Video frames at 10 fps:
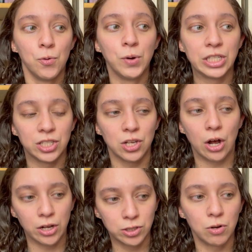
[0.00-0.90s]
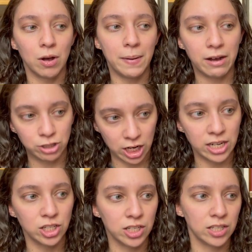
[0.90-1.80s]
which is also about
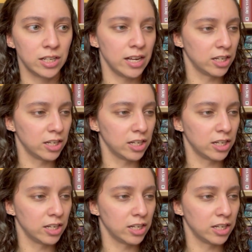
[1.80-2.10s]
changing